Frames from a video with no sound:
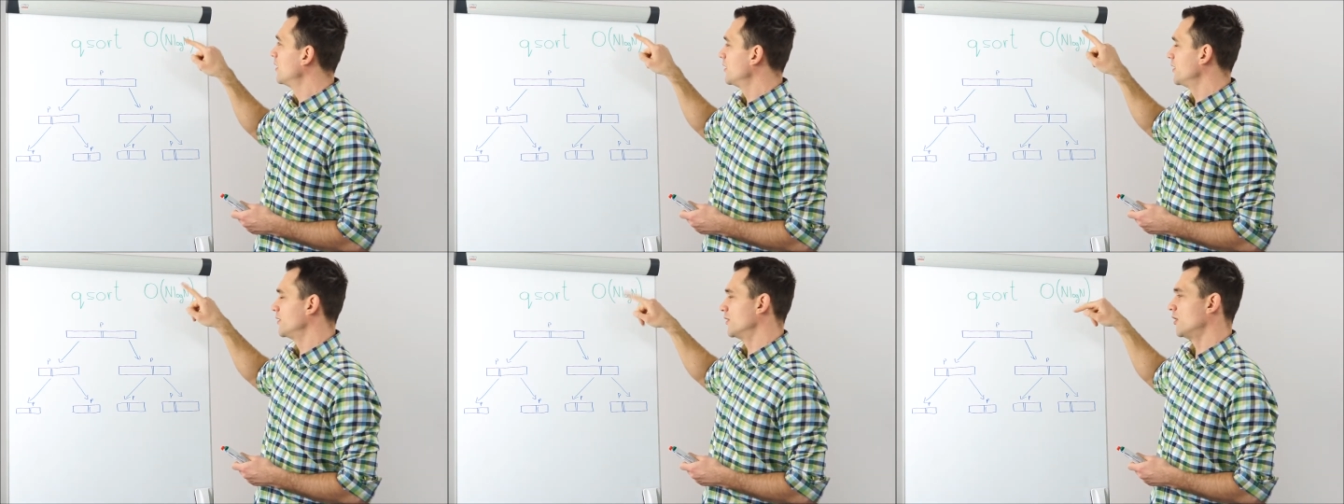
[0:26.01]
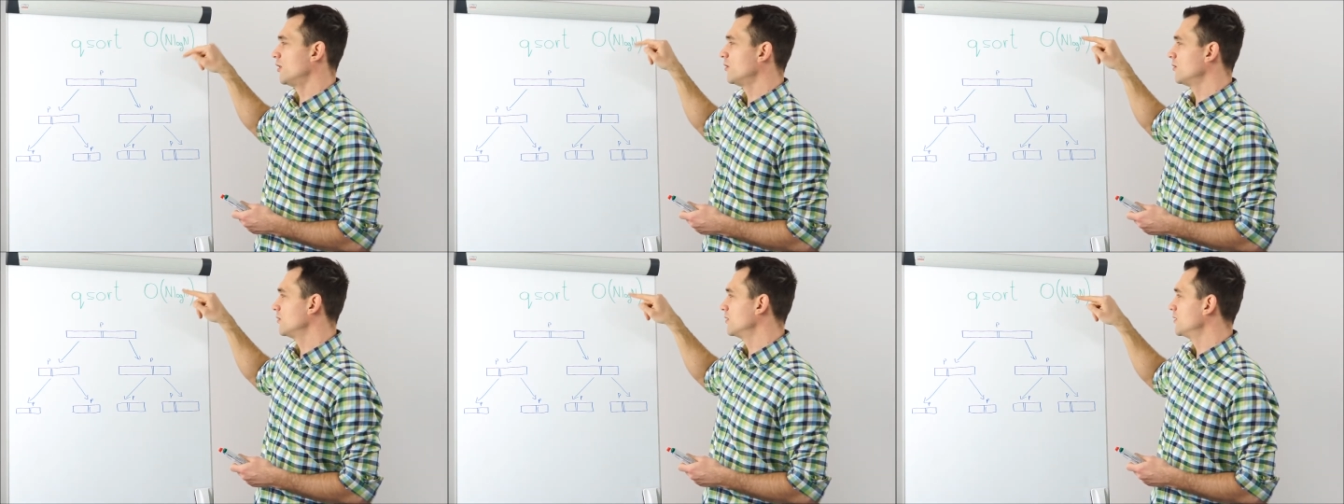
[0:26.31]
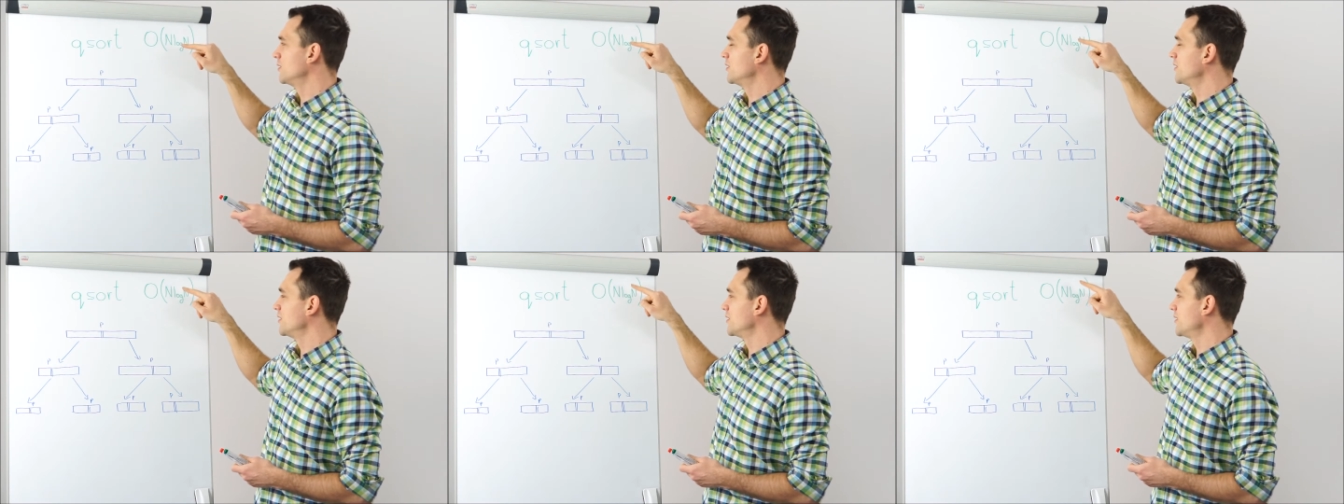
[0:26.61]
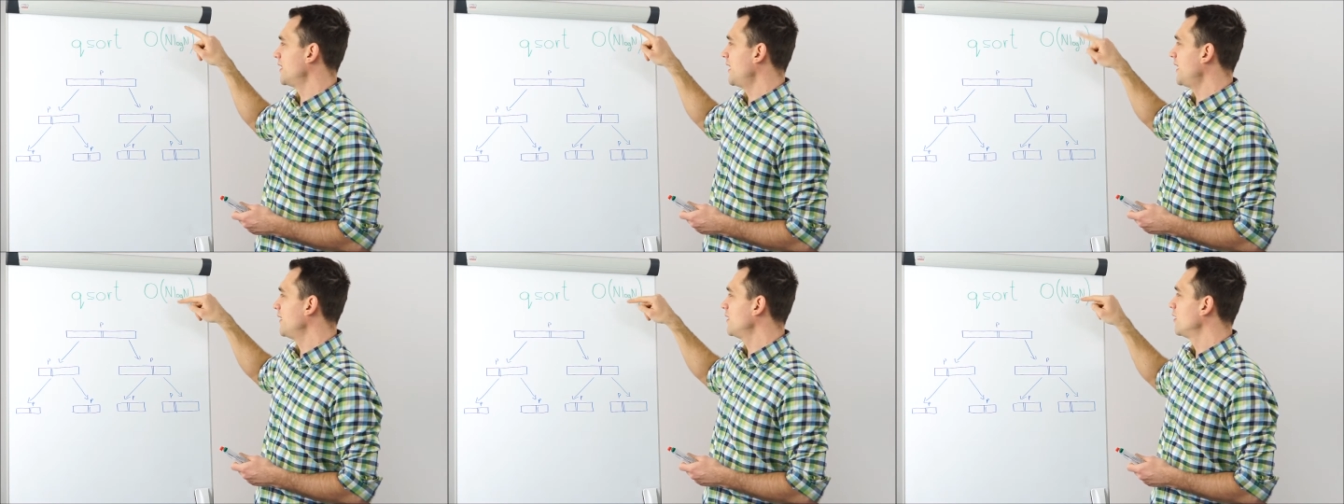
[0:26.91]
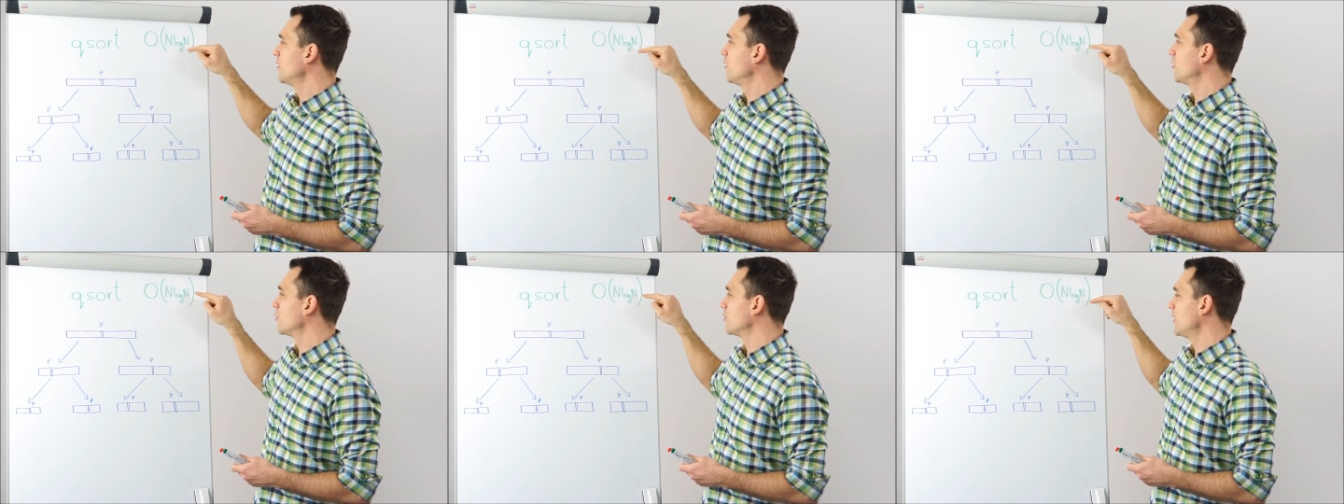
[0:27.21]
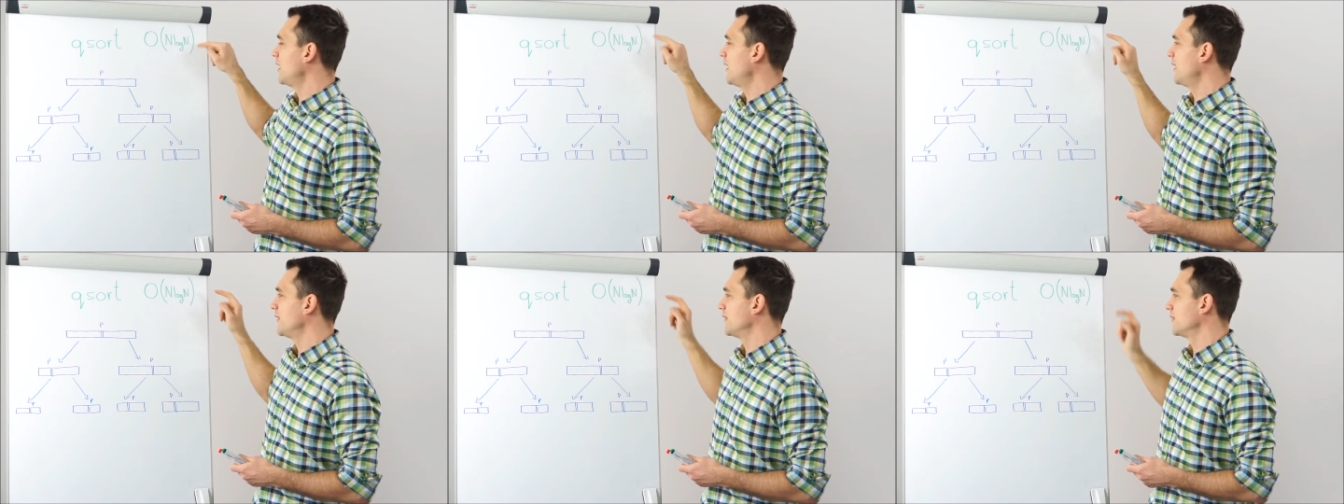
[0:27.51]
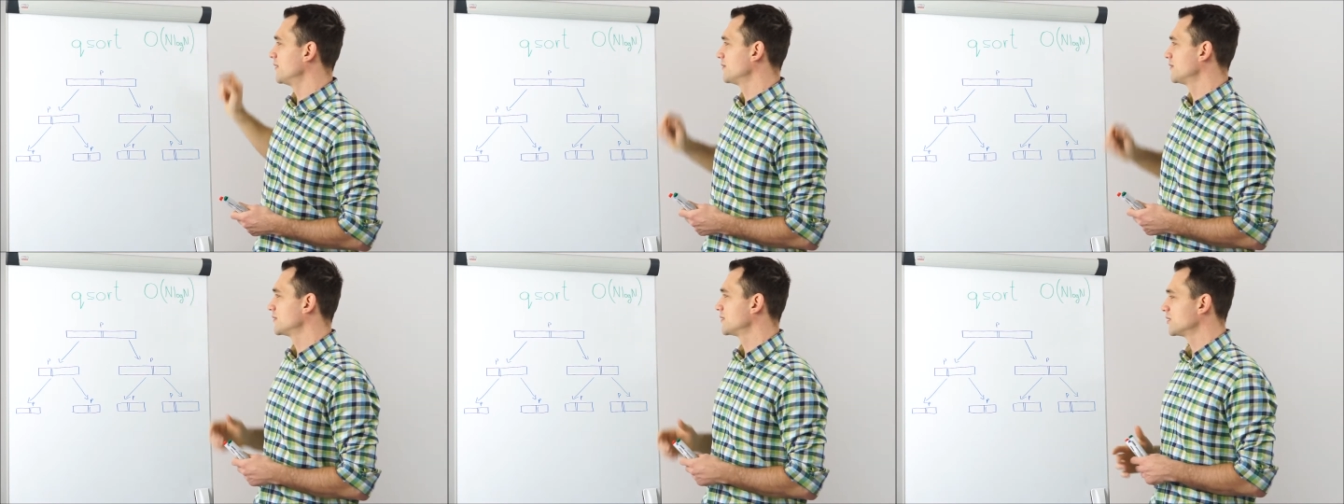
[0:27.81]
is n log
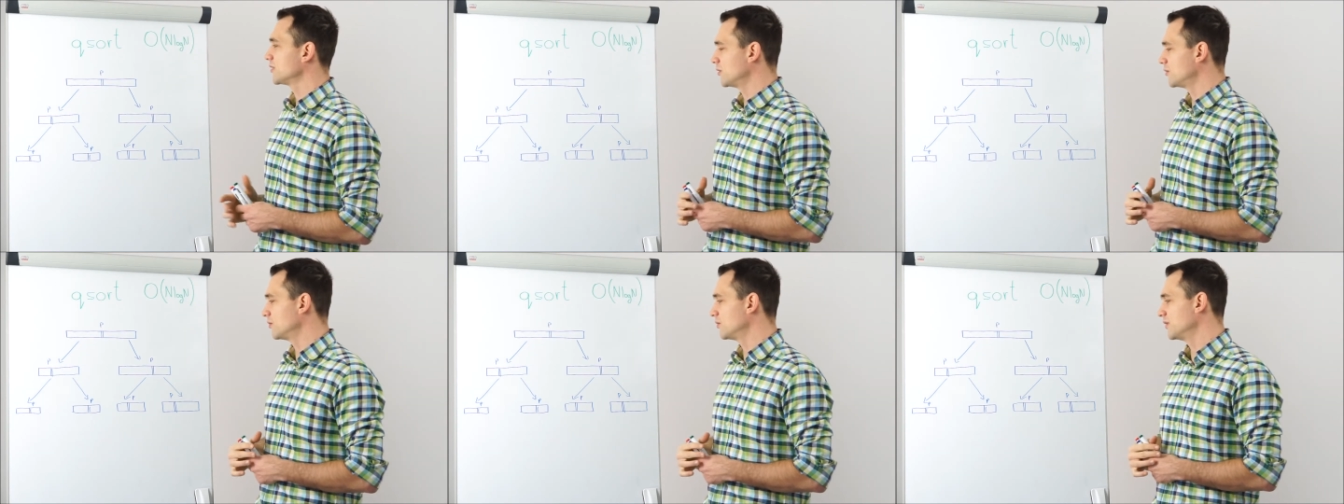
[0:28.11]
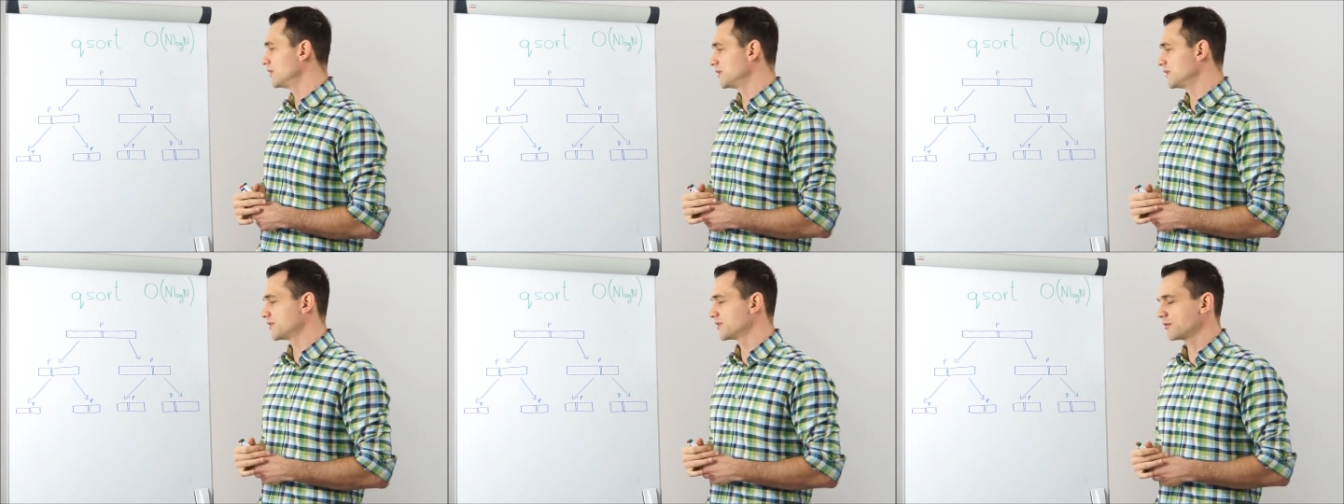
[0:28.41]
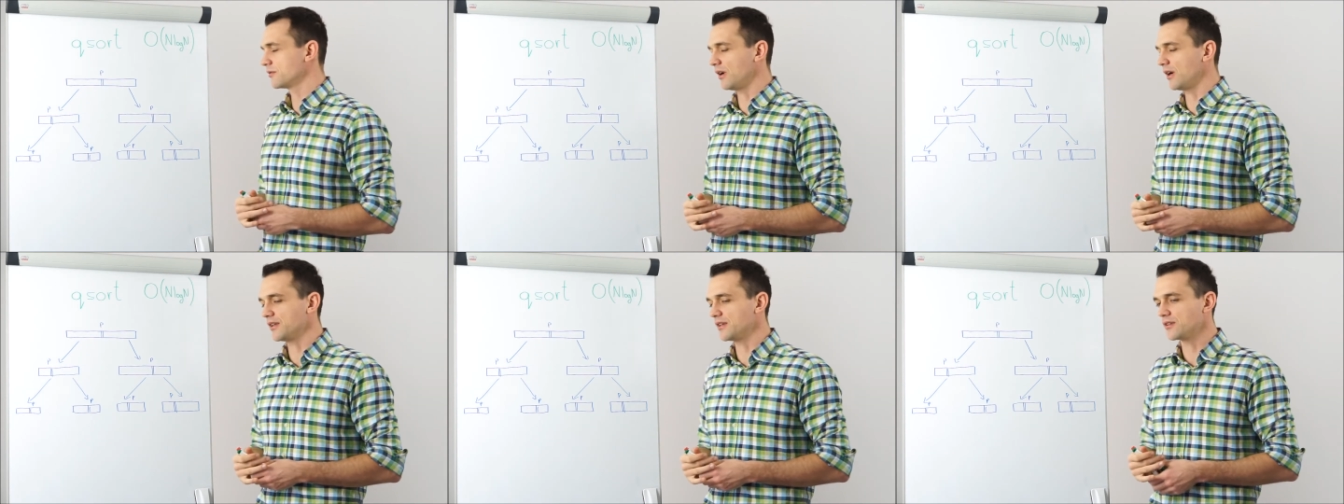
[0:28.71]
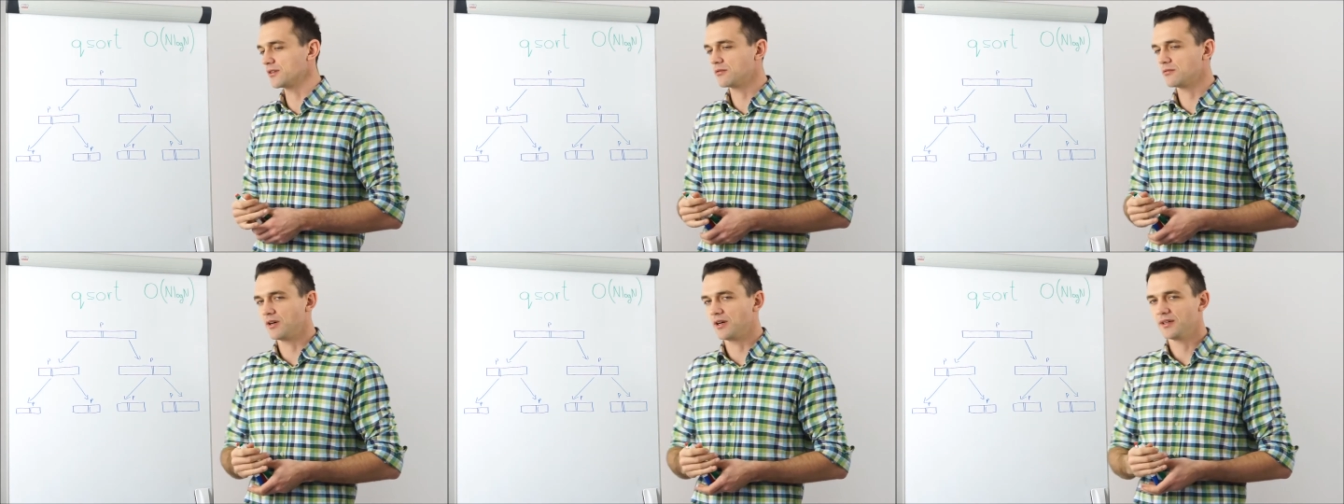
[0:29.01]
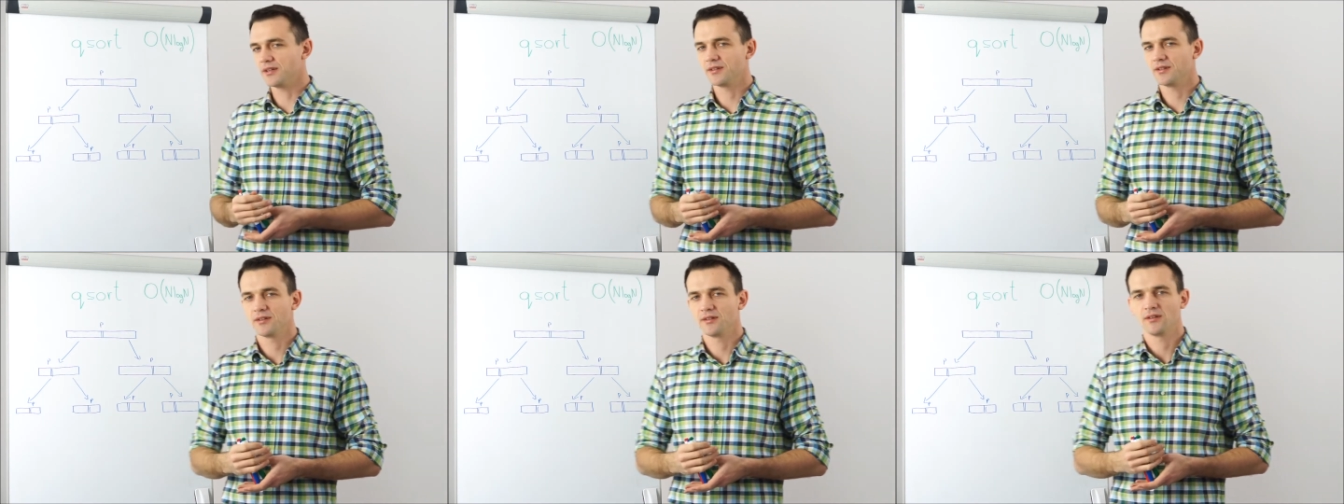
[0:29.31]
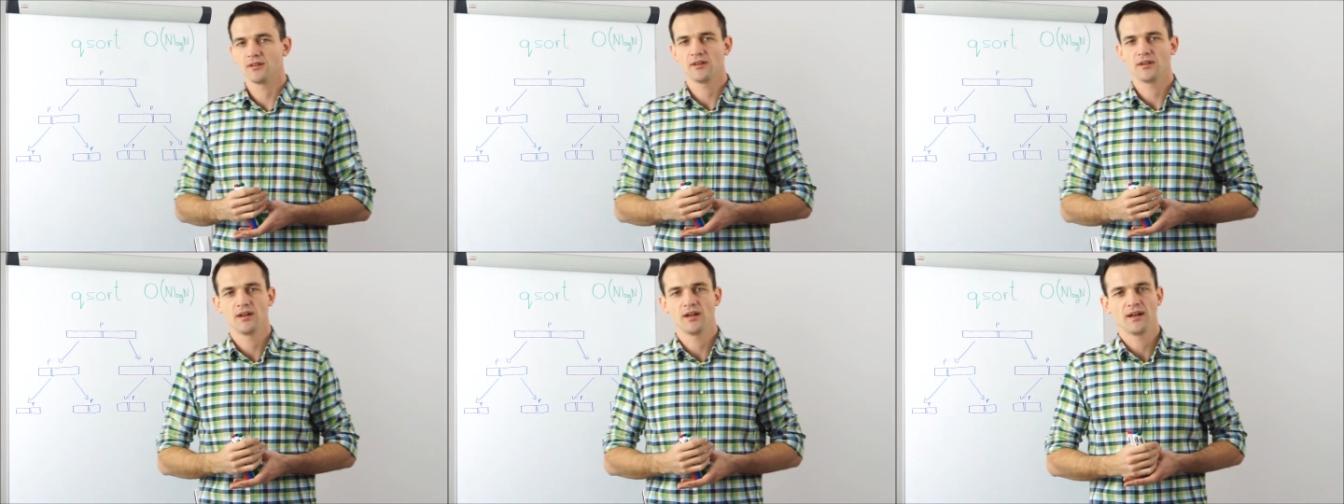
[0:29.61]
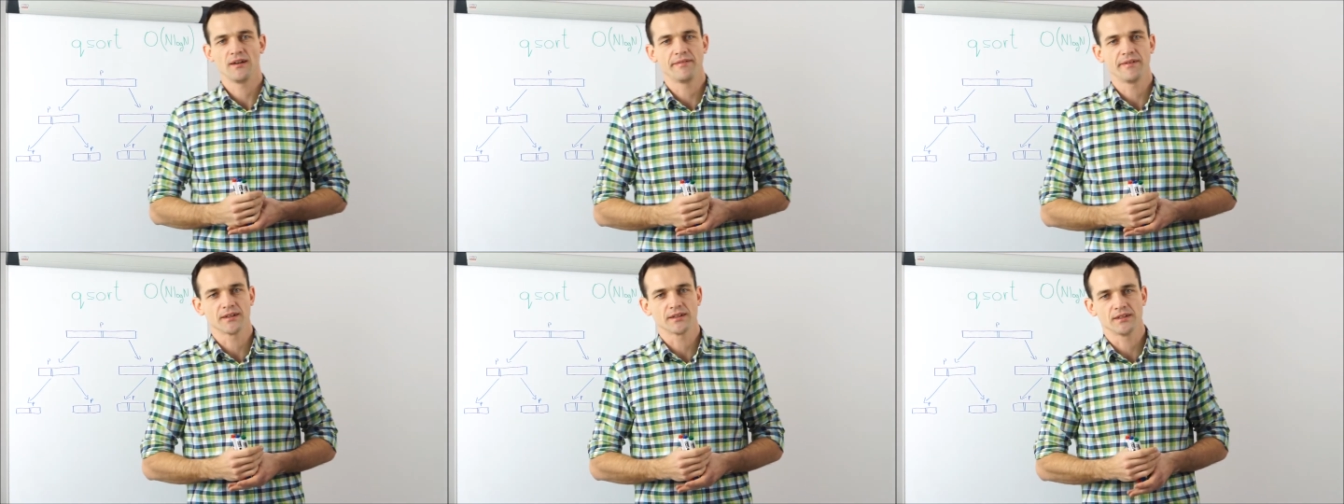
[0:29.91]
n, so it's quite
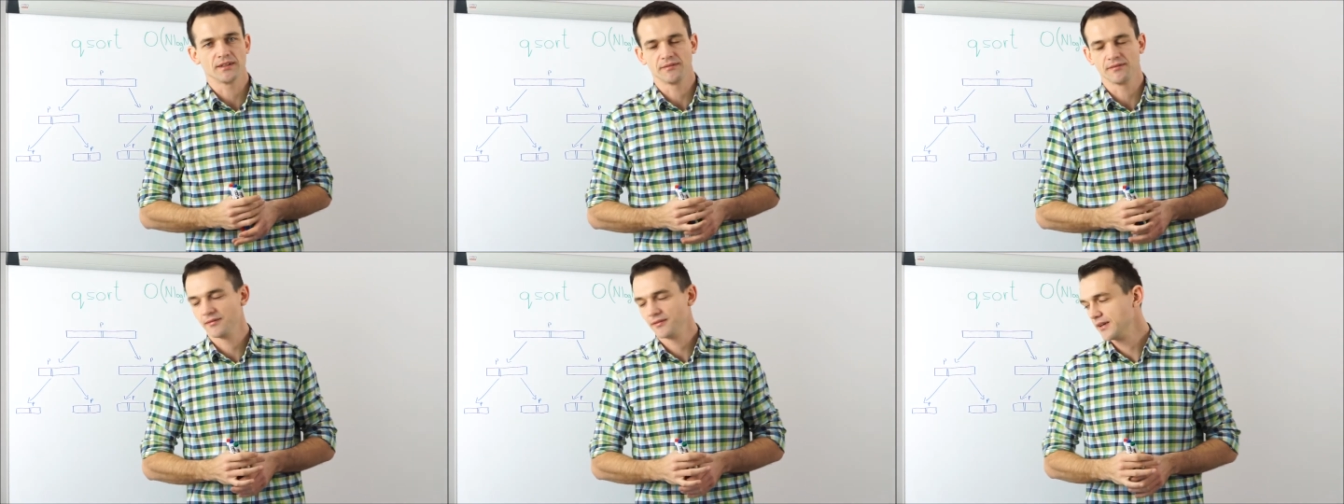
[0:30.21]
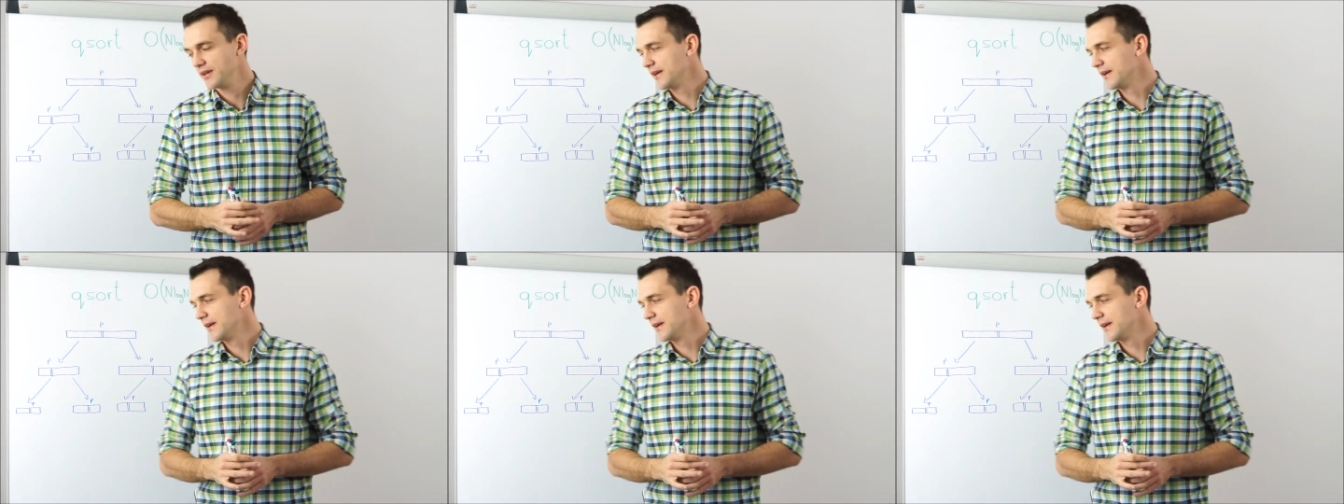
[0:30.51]
effective.